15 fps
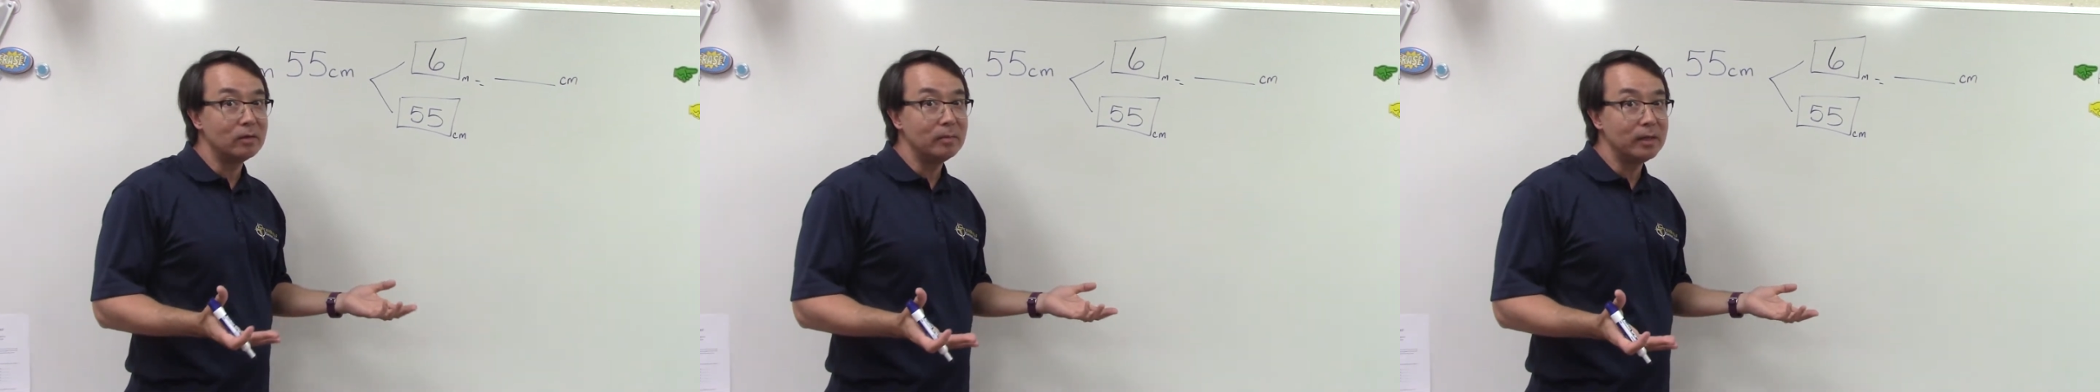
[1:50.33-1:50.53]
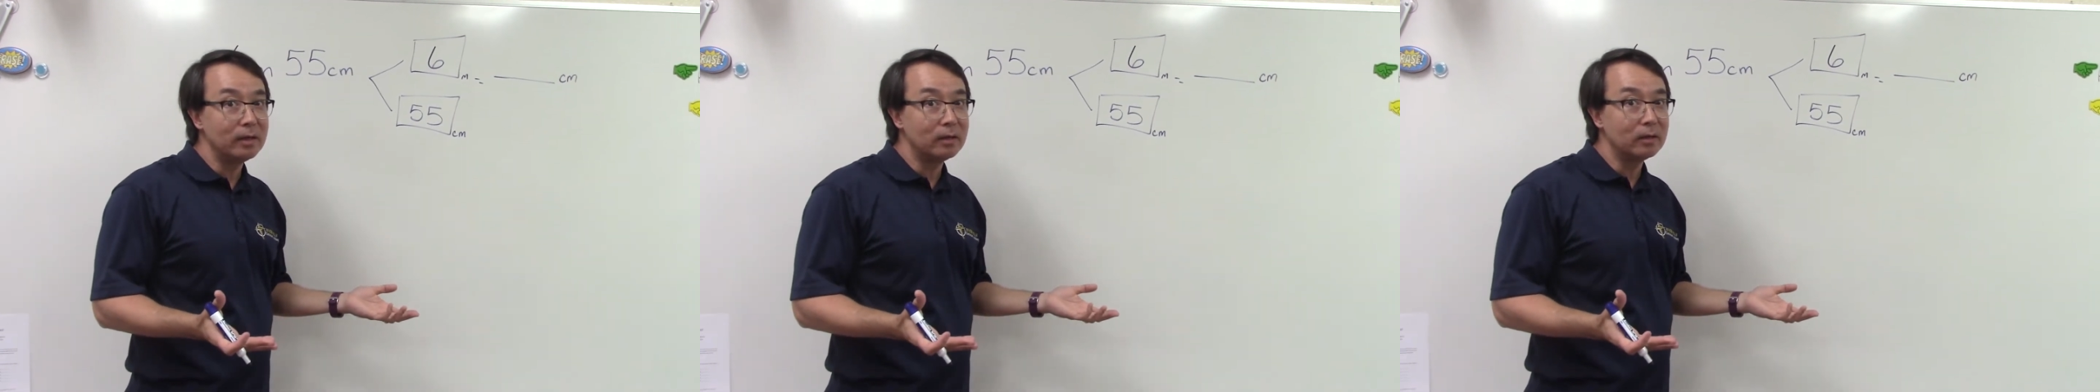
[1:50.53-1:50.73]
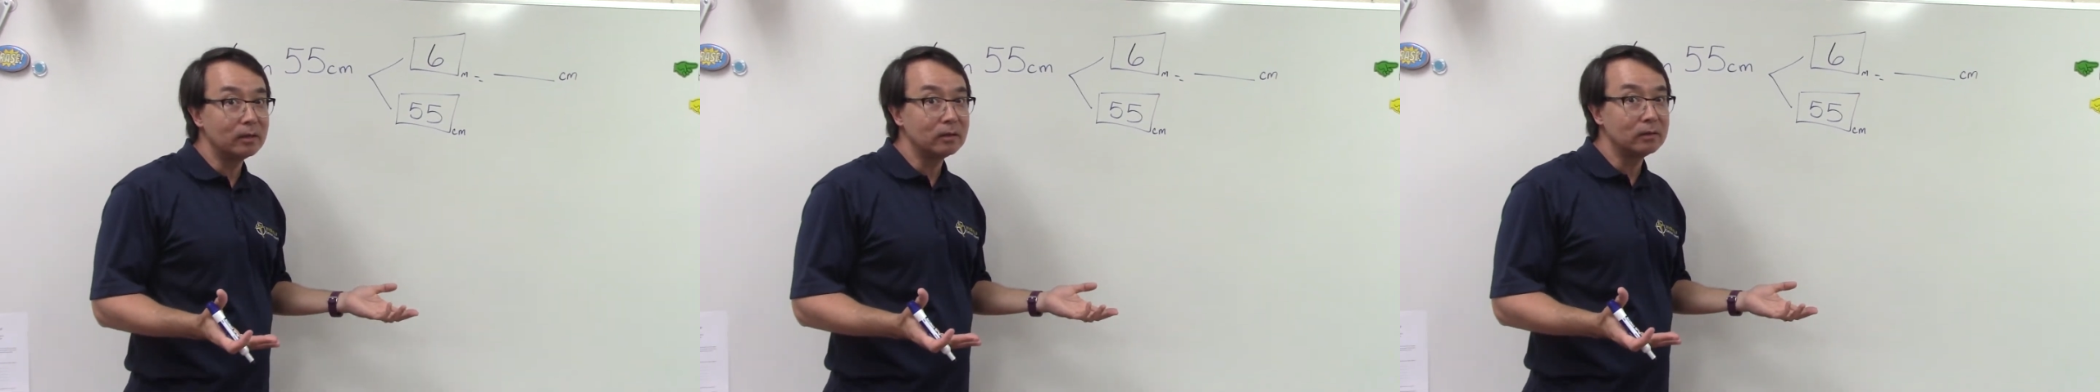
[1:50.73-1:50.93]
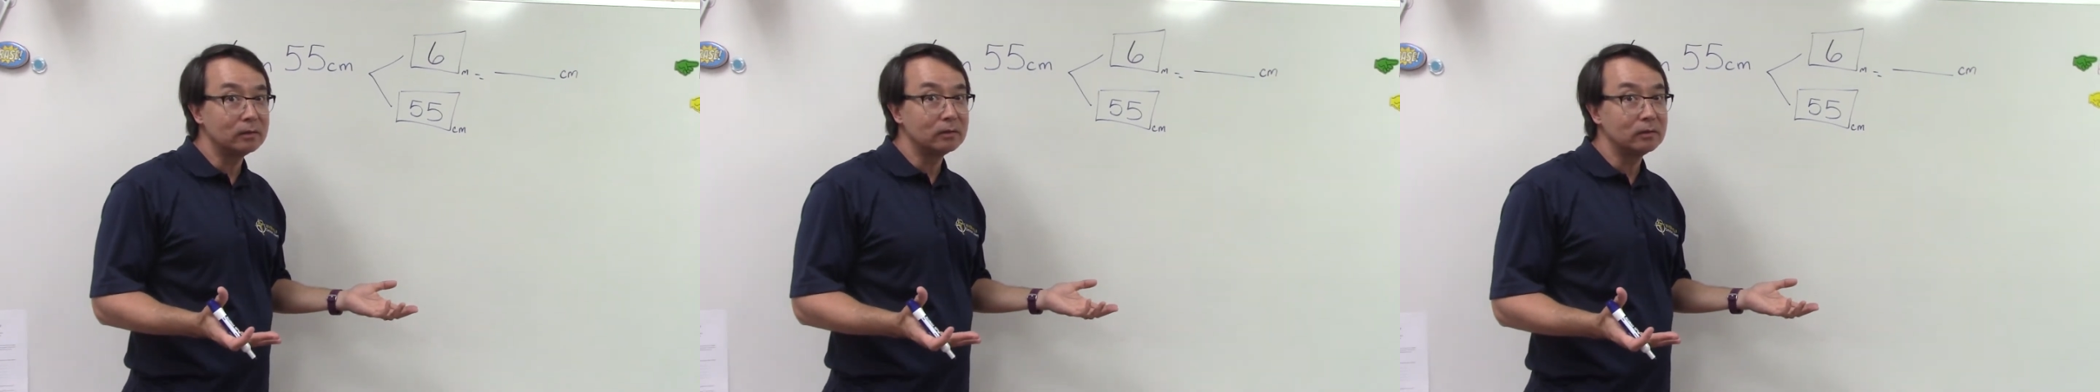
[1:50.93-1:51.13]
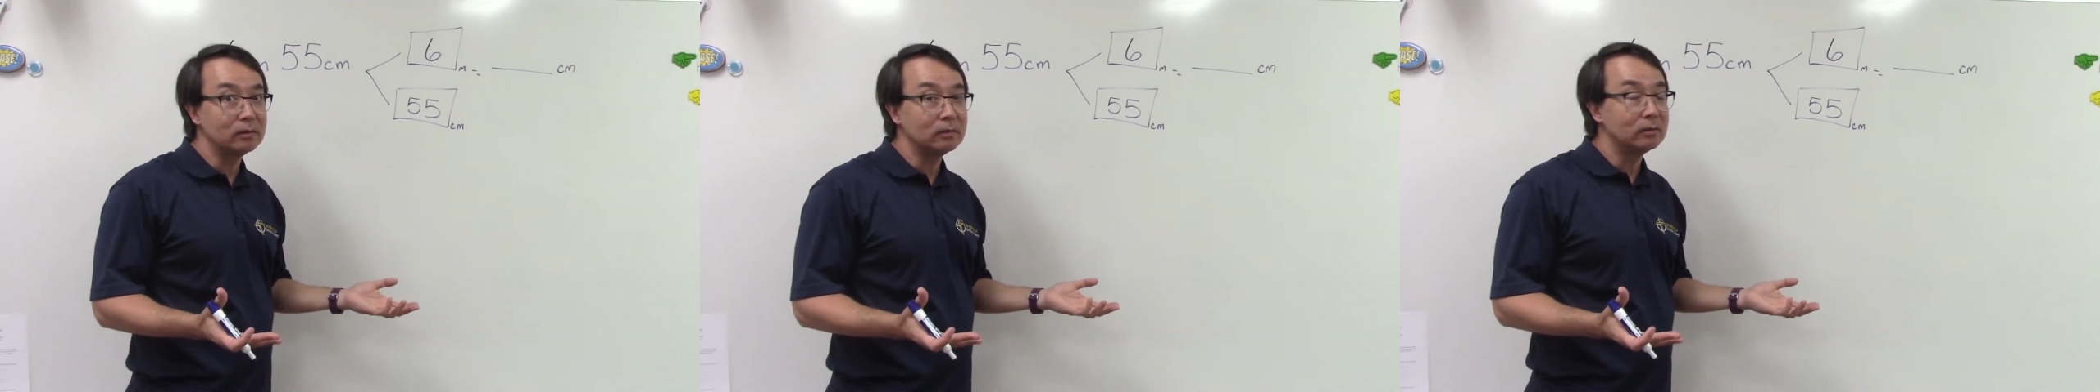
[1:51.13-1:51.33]
meter?
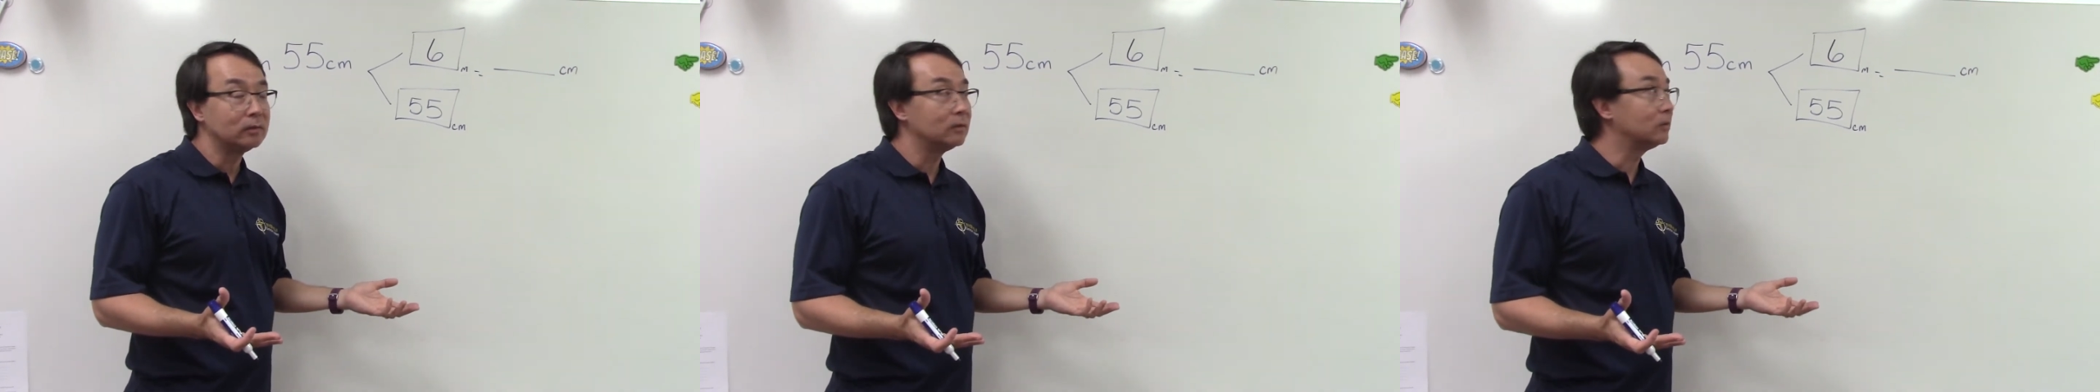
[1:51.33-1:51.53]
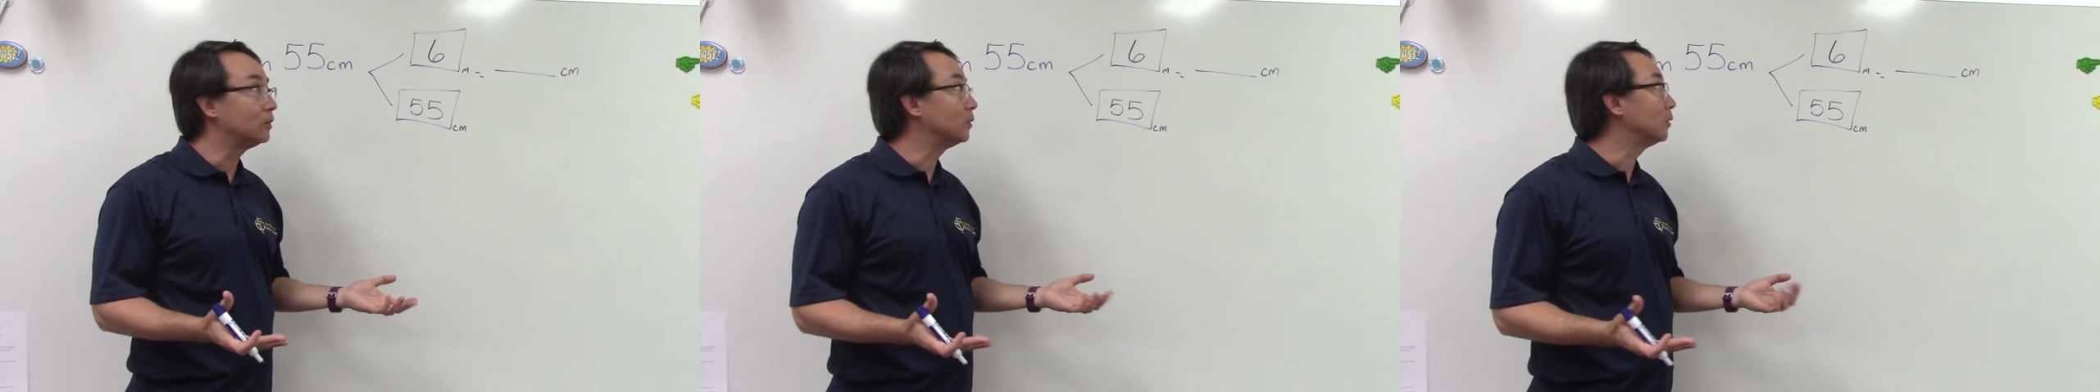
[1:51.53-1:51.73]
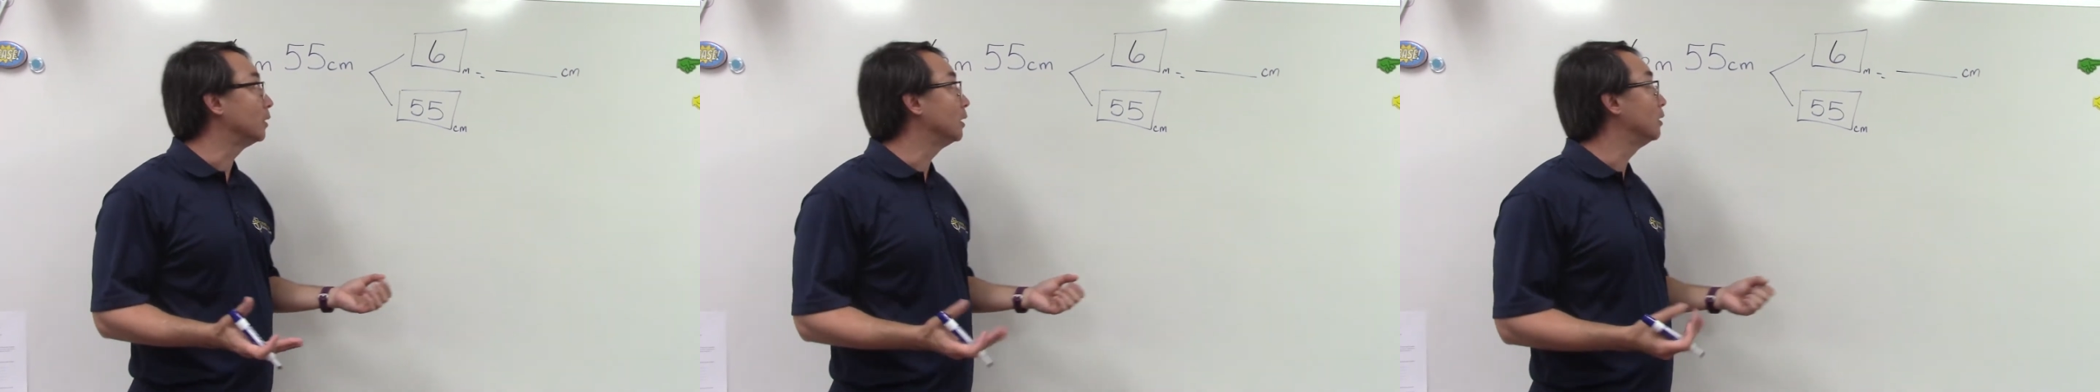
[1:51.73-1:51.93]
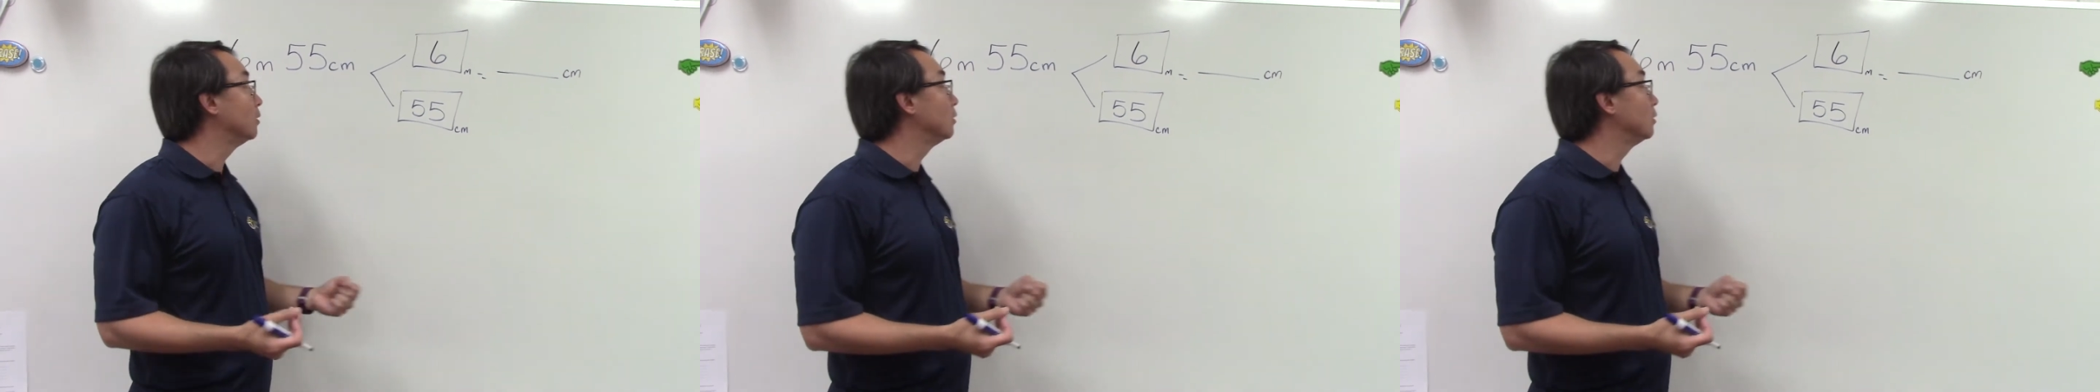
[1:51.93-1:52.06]
Right?